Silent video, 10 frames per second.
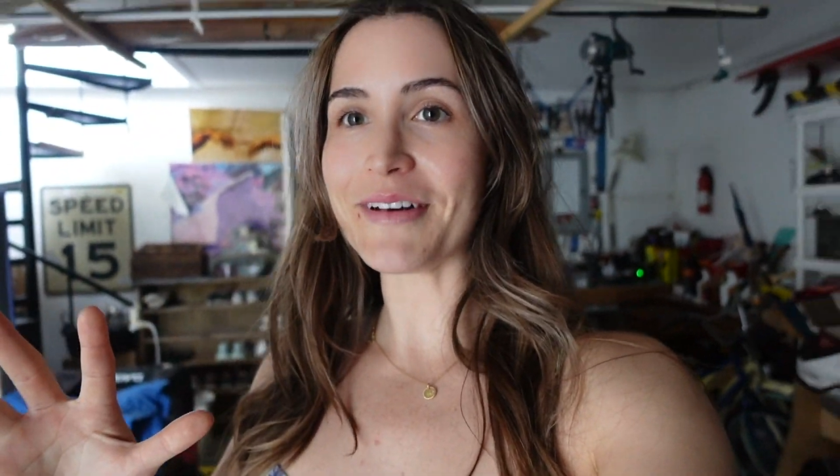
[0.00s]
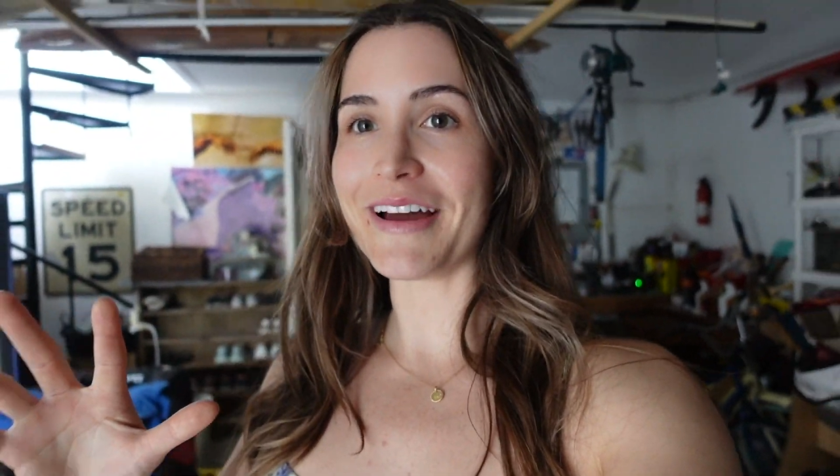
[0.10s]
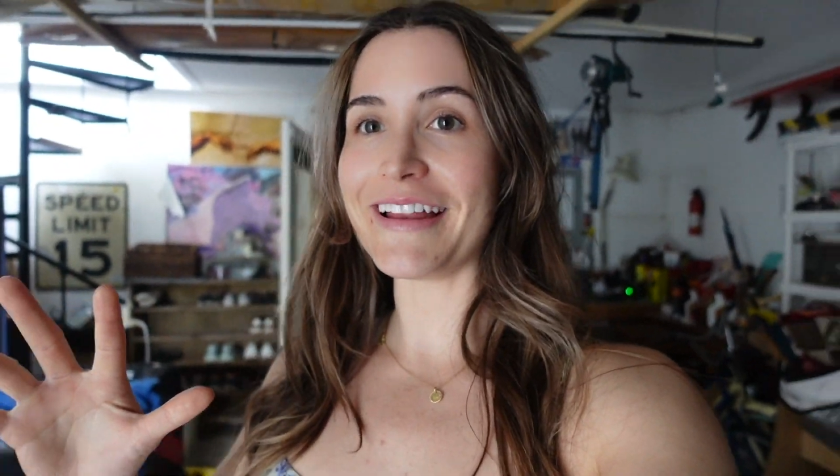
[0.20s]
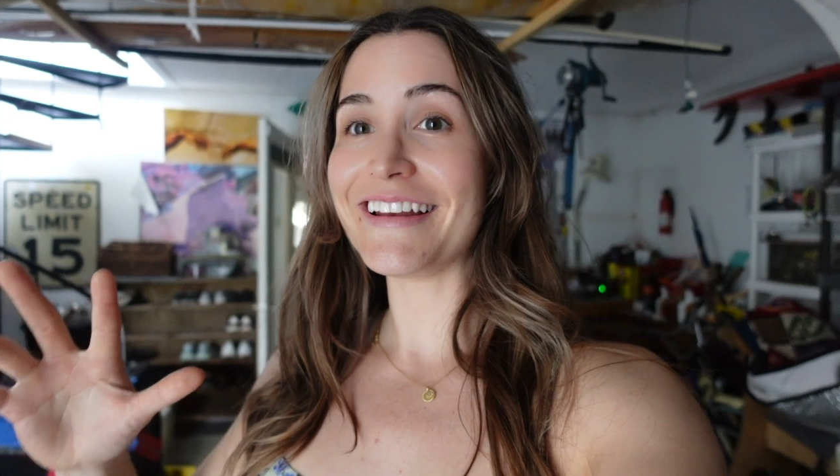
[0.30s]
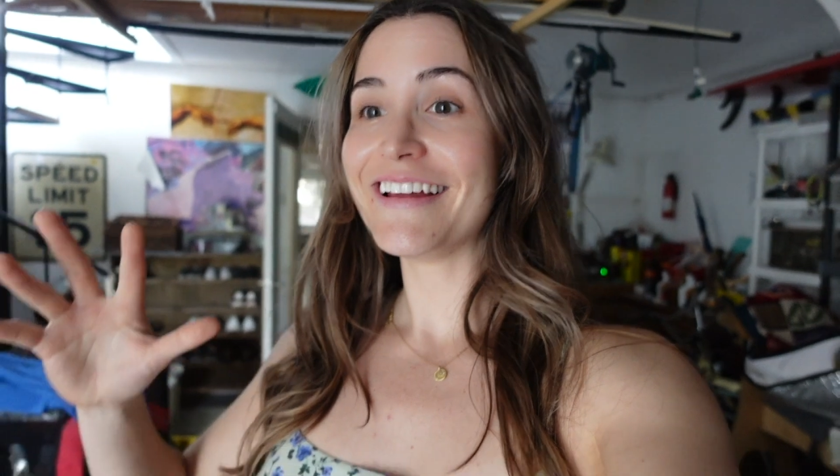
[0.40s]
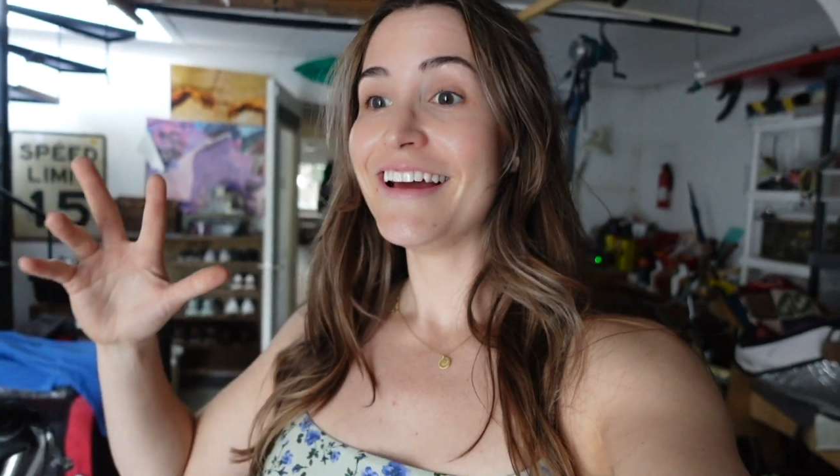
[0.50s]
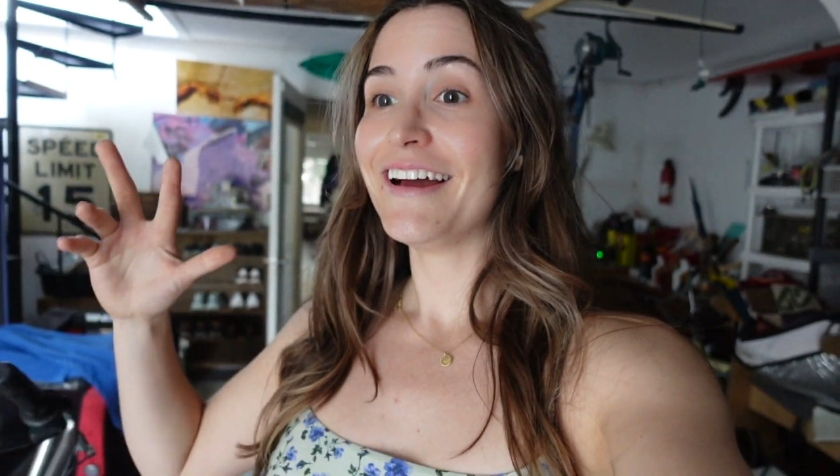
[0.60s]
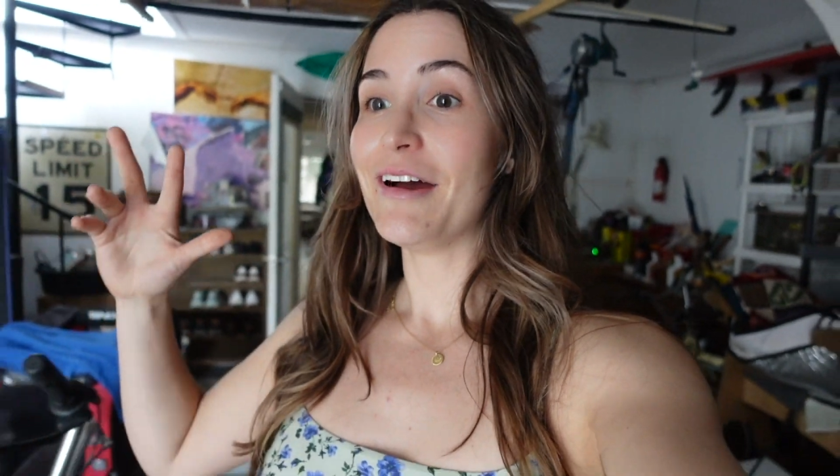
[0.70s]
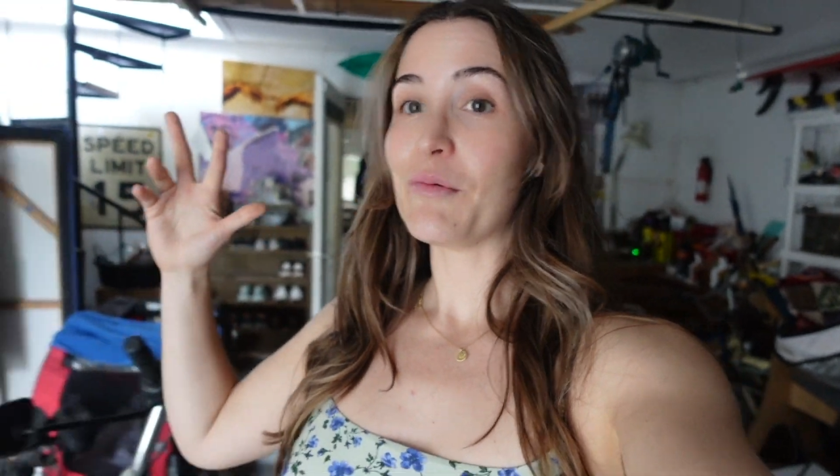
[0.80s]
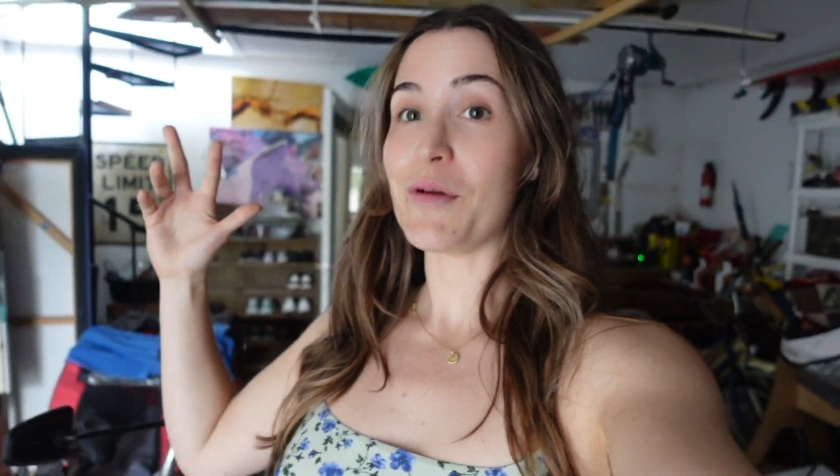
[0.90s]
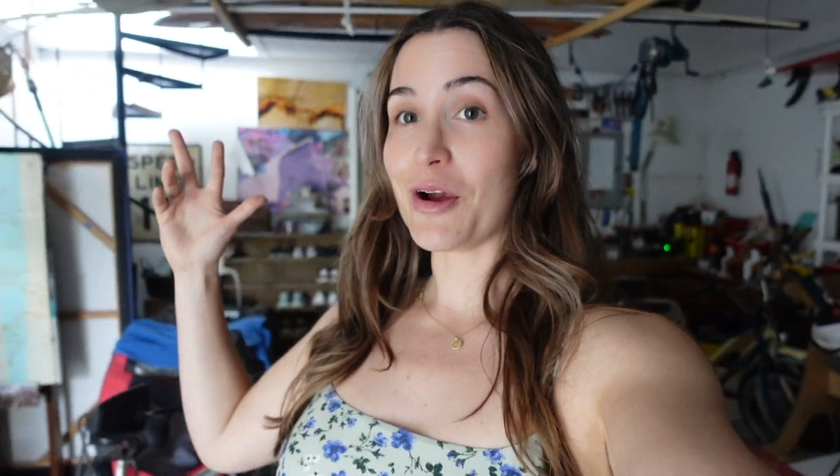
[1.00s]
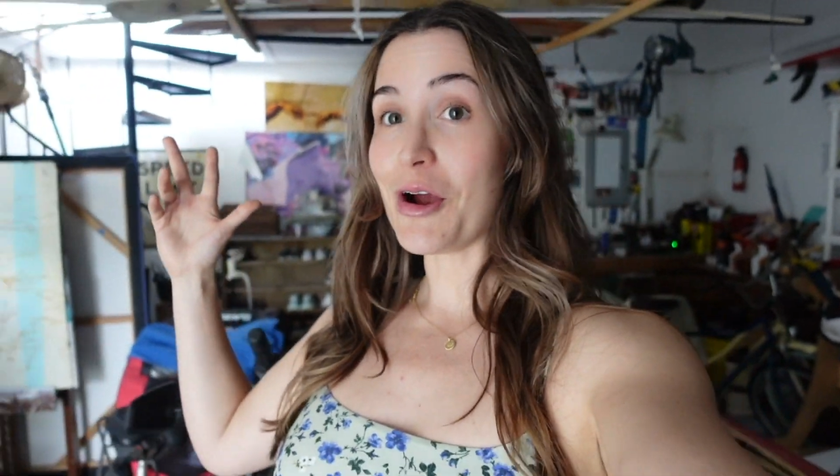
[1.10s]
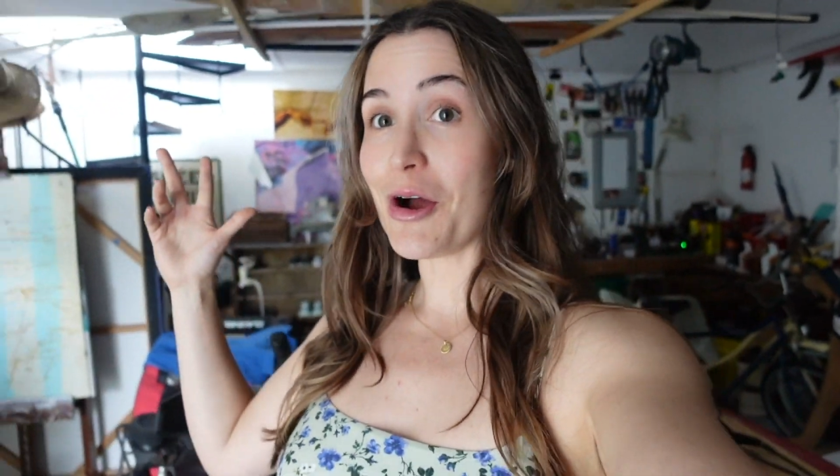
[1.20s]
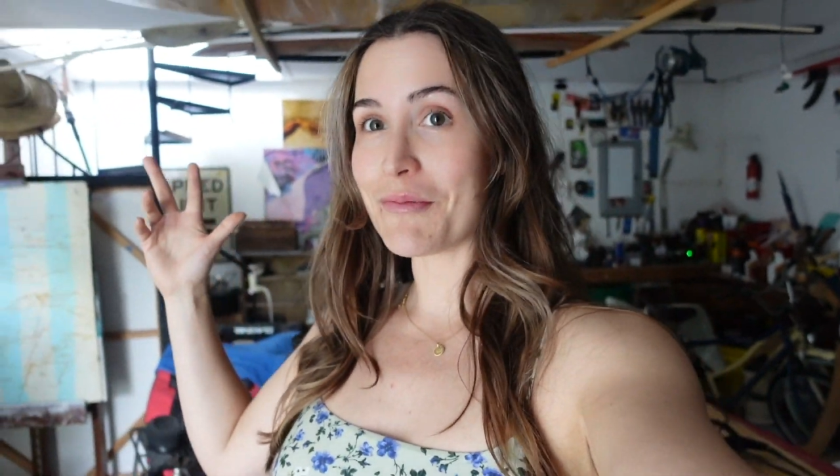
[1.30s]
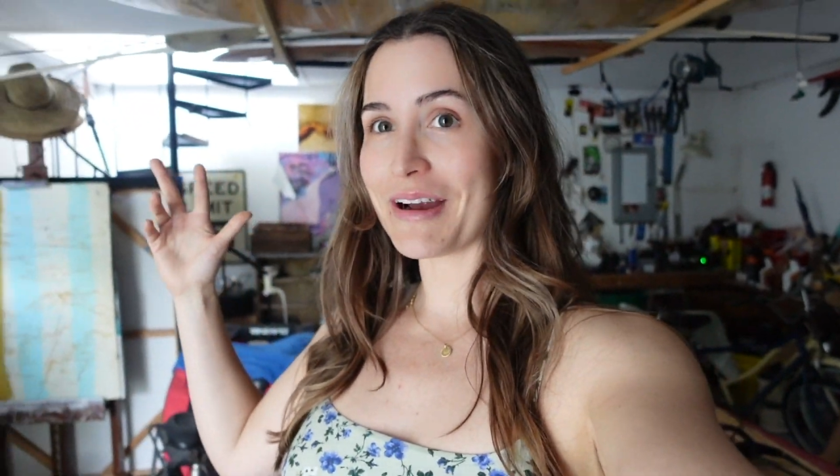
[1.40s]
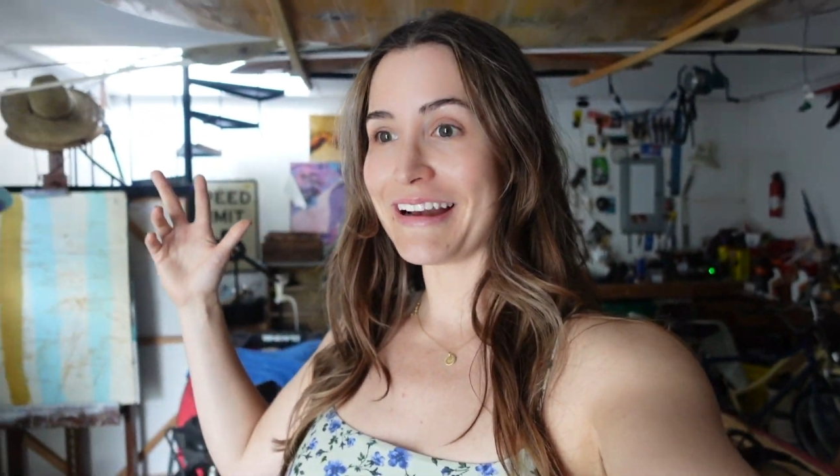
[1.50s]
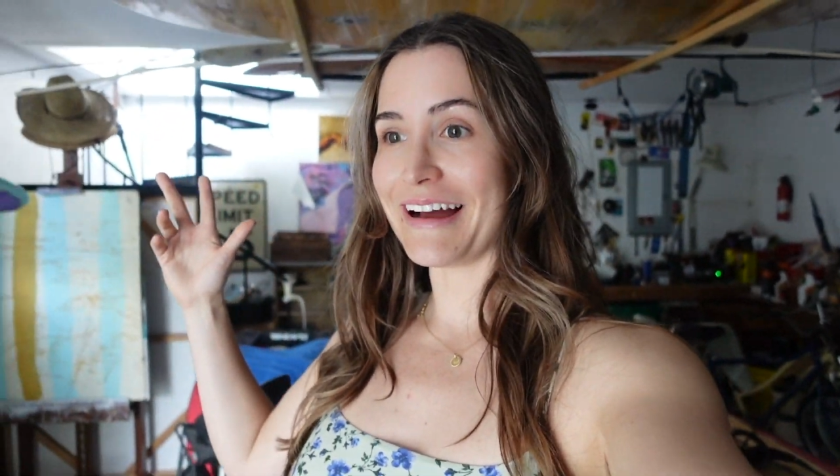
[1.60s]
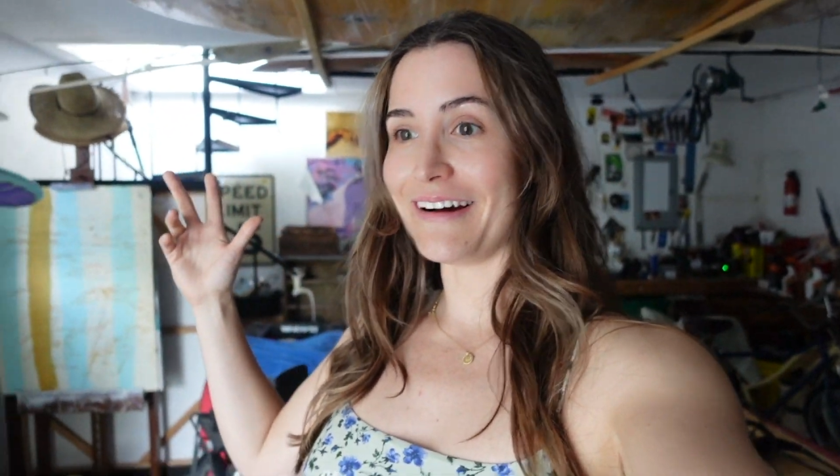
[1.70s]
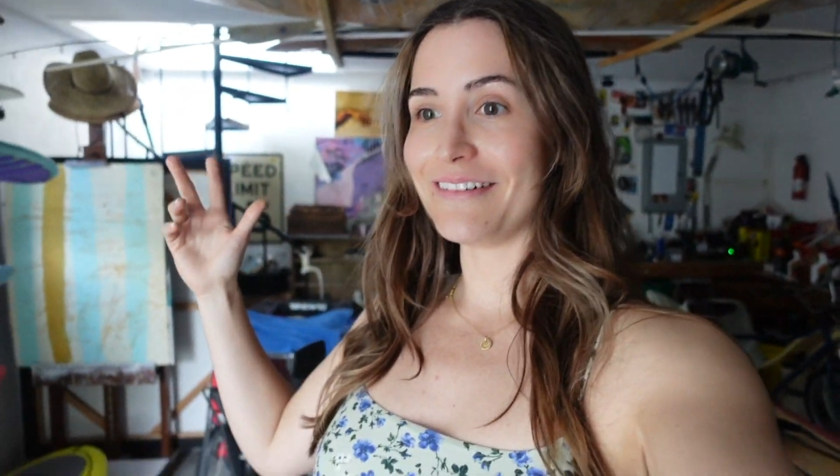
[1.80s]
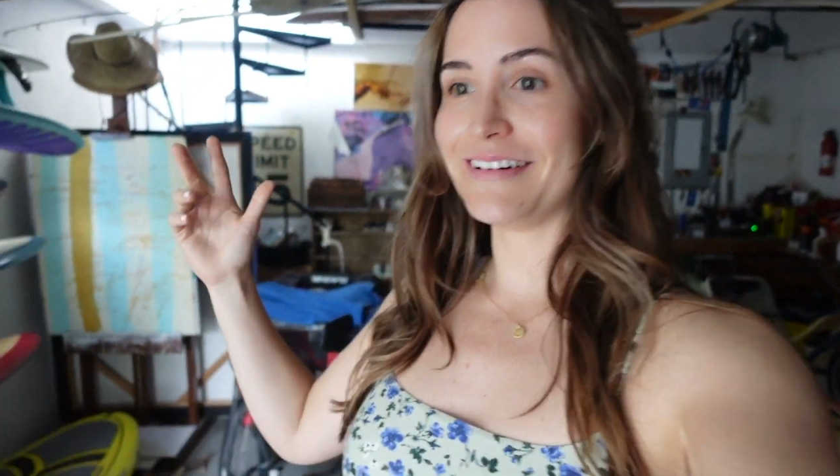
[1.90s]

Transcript: but we are home right now.